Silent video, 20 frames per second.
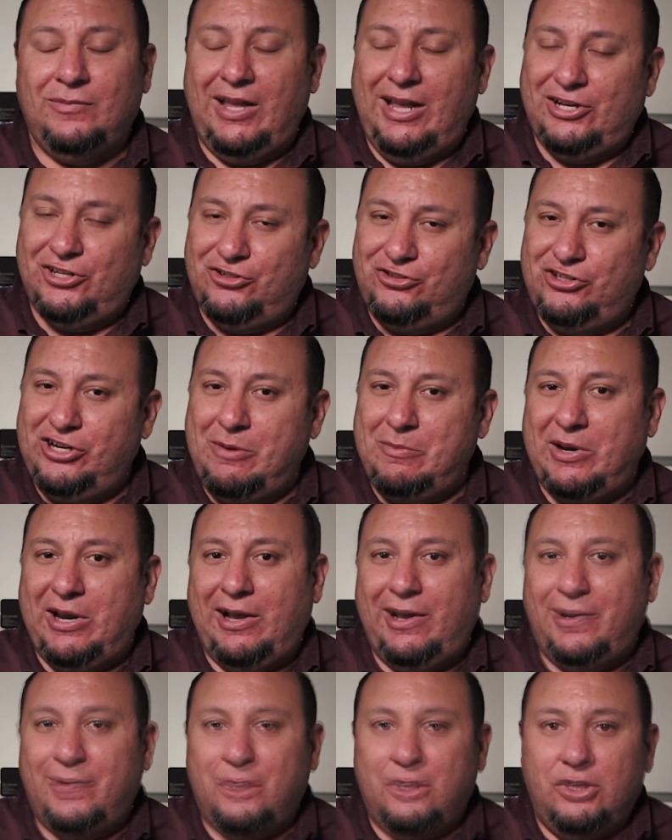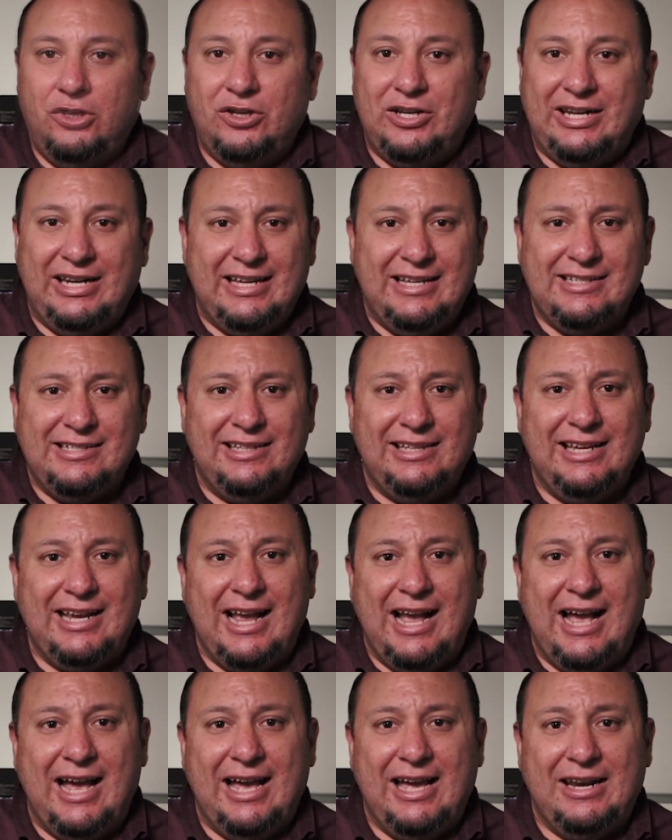Enter Gemini. You can easily
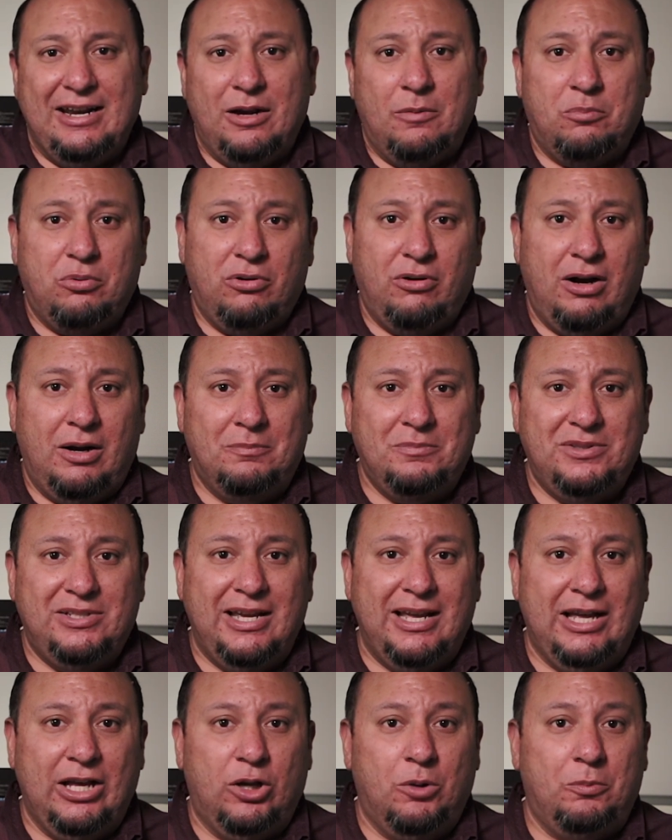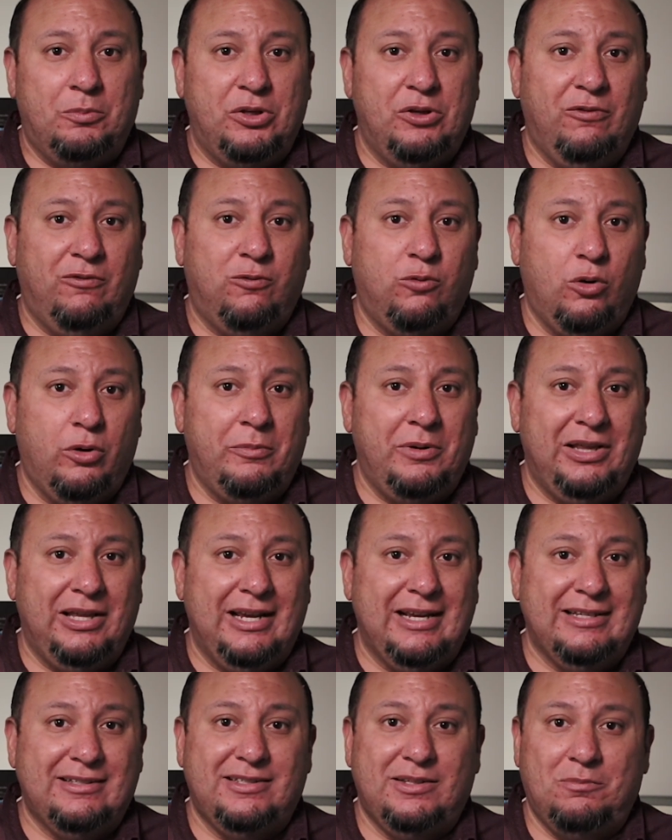add a prompt to help you
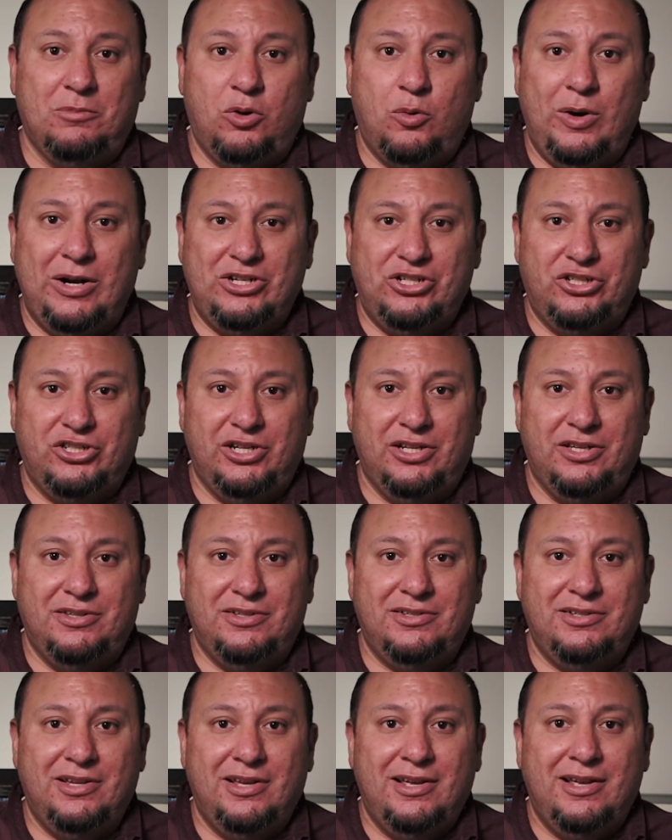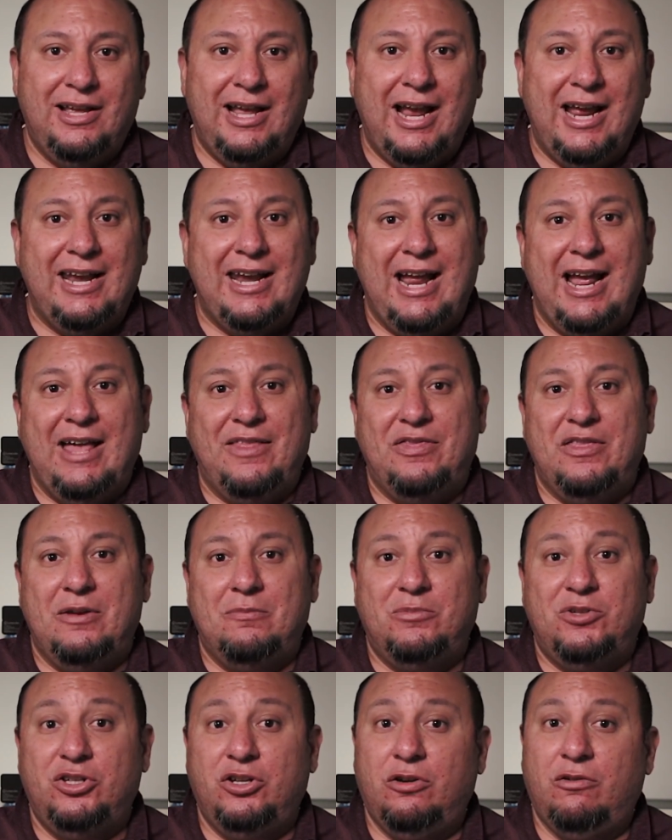formulate some questions and add
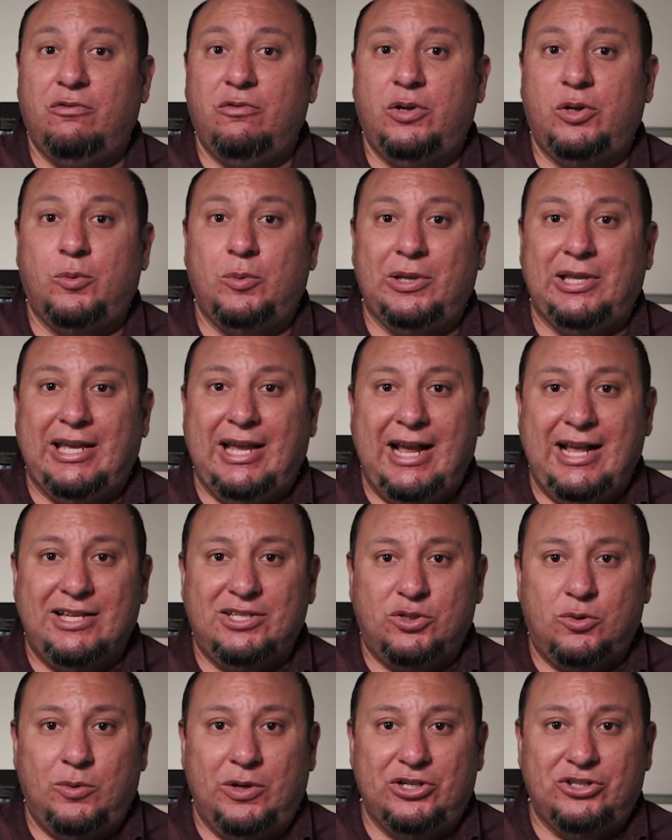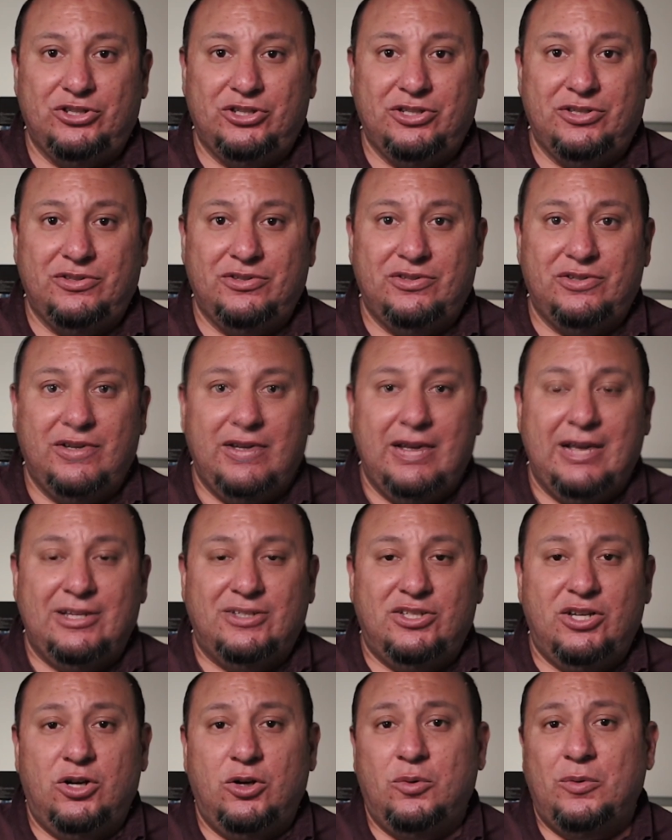them to your frequently asked questions.
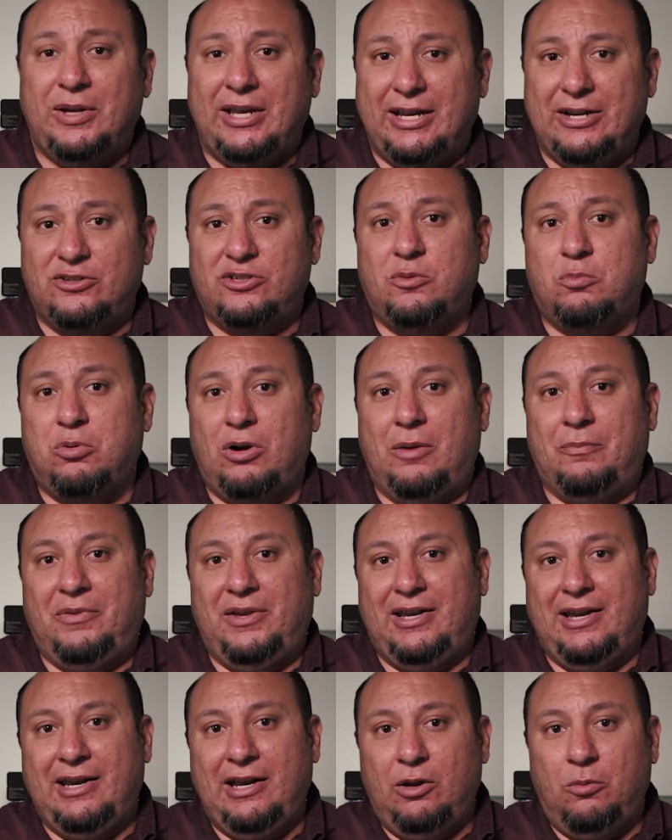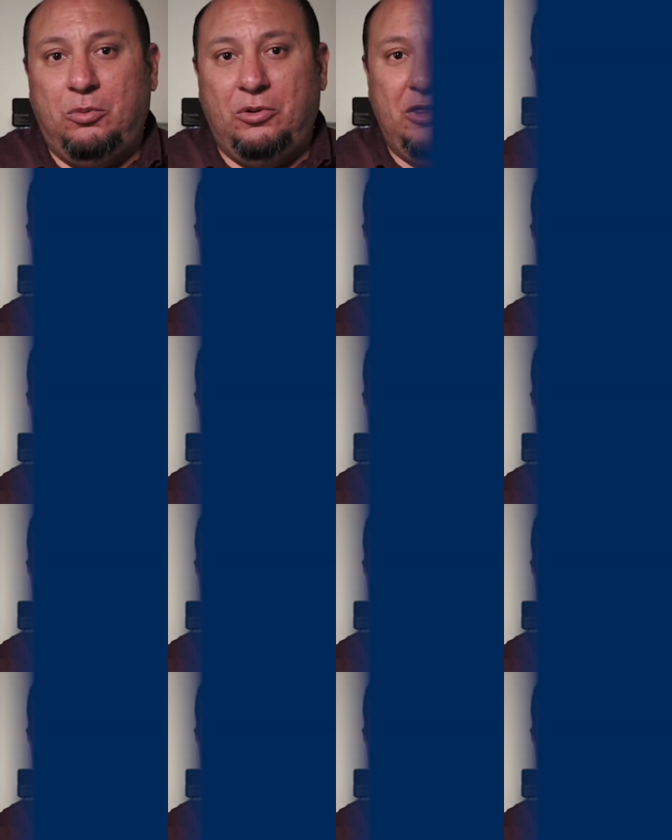So here's a prompt that can help with